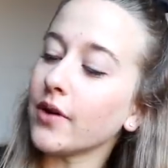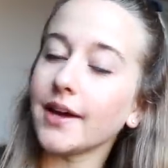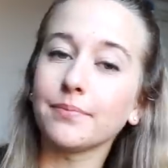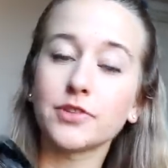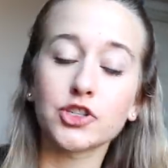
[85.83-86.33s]

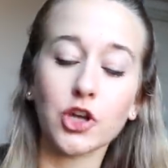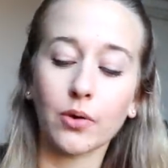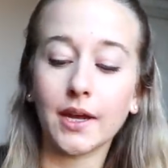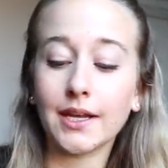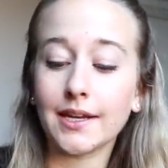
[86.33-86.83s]
Okay,
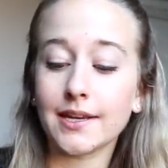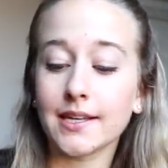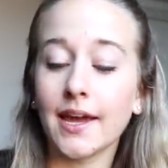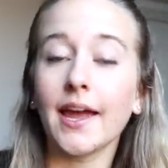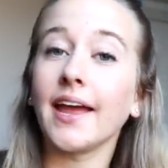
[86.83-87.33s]
so it is
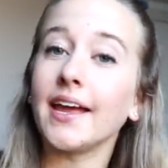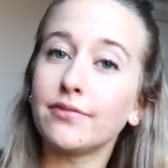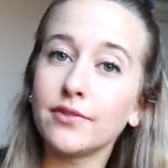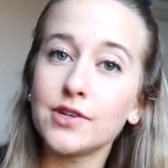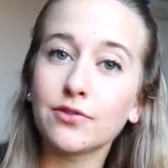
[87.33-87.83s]

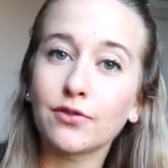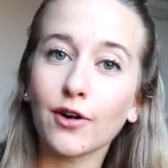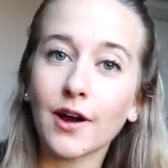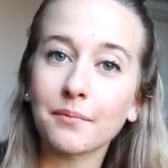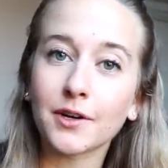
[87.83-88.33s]

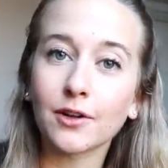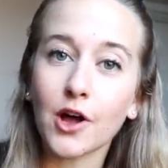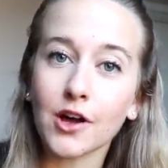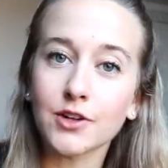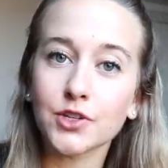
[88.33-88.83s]
8.54. I'm gonna
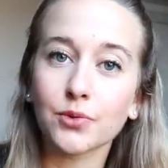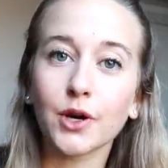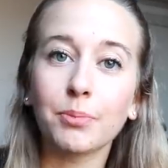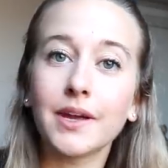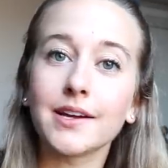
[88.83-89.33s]
log on to
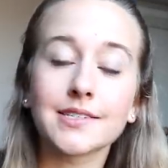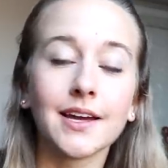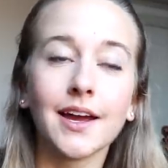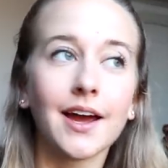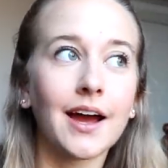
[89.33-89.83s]
work because
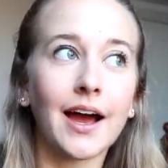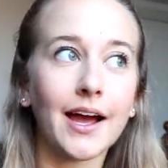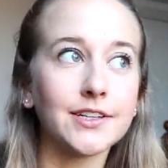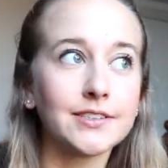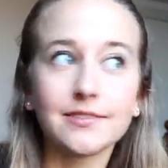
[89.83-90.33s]
I